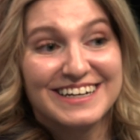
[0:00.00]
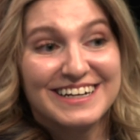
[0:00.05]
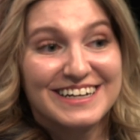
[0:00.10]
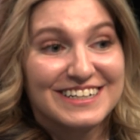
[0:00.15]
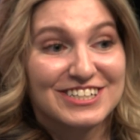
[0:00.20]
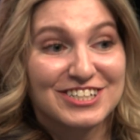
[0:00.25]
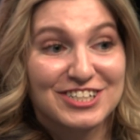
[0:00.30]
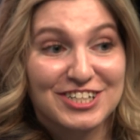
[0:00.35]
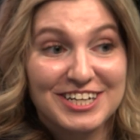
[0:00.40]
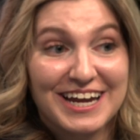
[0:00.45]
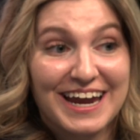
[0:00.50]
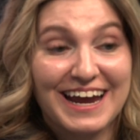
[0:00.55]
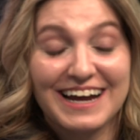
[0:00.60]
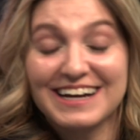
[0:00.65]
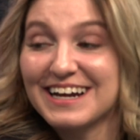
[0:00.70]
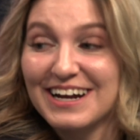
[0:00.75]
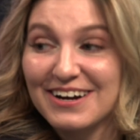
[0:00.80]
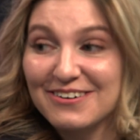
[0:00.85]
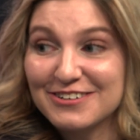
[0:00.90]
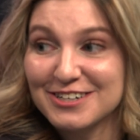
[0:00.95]
she
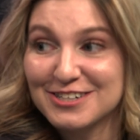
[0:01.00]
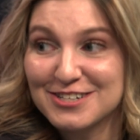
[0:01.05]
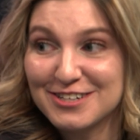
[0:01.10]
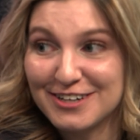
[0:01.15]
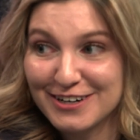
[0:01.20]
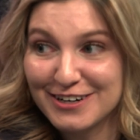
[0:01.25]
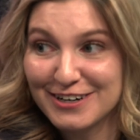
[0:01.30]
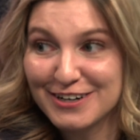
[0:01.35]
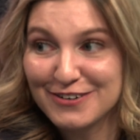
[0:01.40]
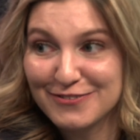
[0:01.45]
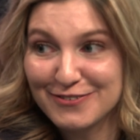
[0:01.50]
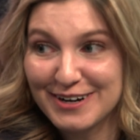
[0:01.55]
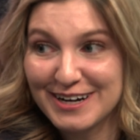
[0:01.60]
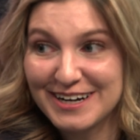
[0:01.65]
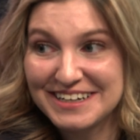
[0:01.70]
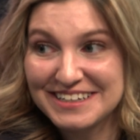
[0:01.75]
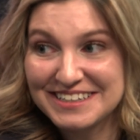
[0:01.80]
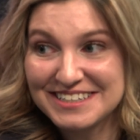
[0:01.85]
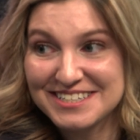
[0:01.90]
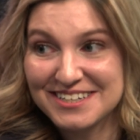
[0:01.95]
can't counter serve,
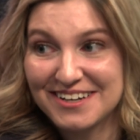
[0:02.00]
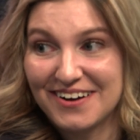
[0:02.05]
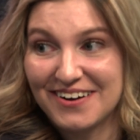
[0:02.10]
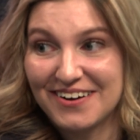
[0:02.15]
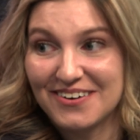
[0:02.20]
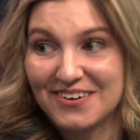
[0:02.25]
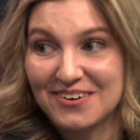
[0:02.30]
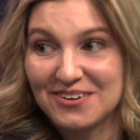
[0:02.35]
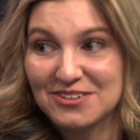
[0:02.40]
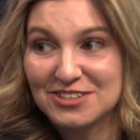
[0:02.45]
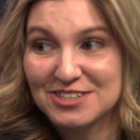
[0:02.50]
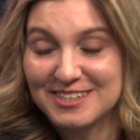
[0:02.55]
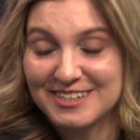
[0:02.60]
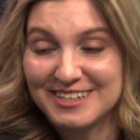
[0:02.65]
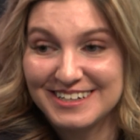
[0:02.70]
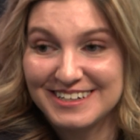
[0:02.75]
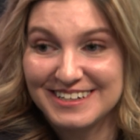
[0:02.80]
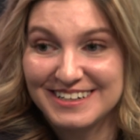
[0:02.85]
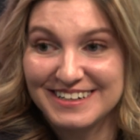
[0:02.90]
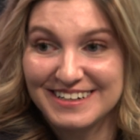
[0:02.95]
right? So
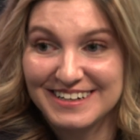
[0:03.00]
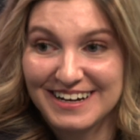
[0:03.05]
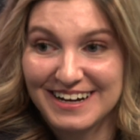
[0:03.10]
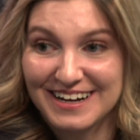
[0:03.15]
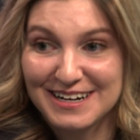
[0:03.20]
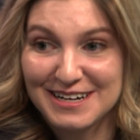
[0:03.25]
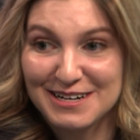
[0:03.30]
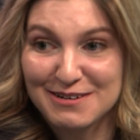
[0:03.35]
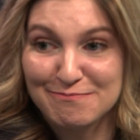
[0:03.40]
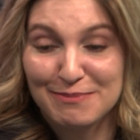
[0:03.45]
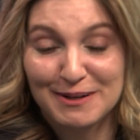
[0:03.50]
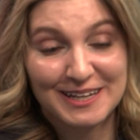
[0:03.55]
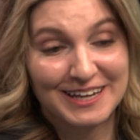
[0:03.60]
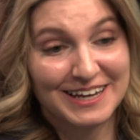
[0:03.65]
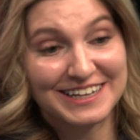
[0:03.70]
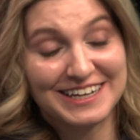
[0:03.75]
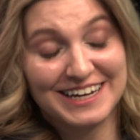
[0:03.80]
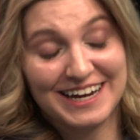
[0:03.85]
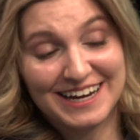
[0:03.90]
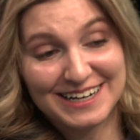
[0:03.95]
she
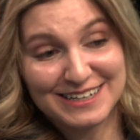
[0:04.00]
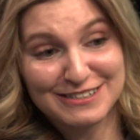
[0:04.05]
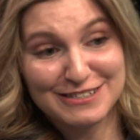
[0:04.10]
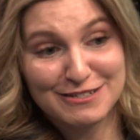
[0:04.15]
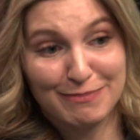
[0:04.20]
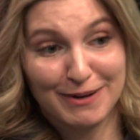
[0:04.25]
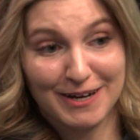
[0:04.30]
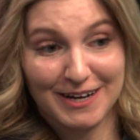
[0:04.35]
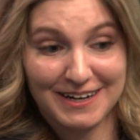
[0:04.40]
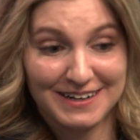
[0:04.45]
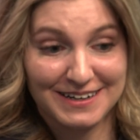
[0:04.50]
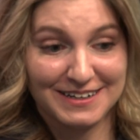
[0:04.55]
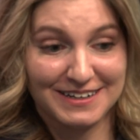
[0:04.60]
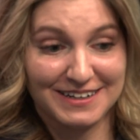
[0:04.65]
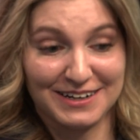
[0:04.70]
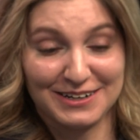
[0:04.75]
politely asks by, I